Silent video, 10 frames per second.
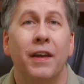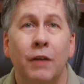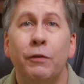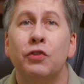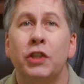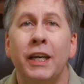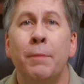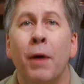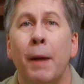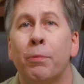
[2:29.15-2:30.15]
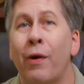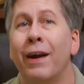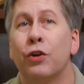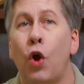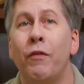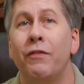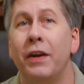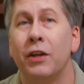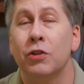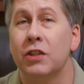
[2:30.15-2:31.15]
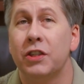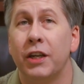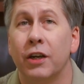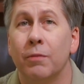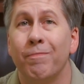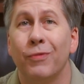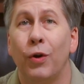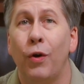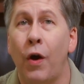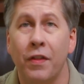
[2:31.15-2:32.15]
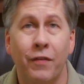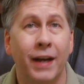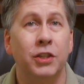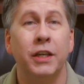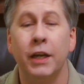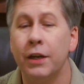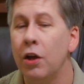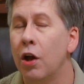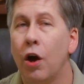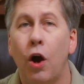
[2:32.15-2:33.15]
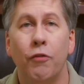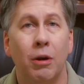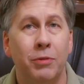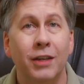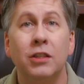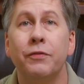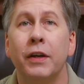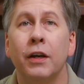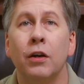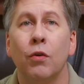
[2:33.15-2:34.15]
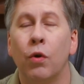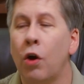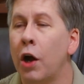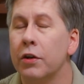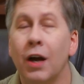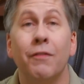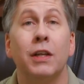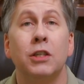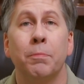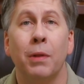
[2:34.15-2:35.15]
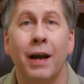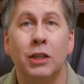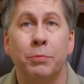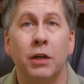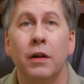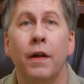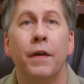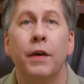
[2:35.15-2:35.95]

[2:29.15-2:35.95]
If you've seen my prior COVID videos this year on the vaccine, on remdesivir, or on convalescent plasma,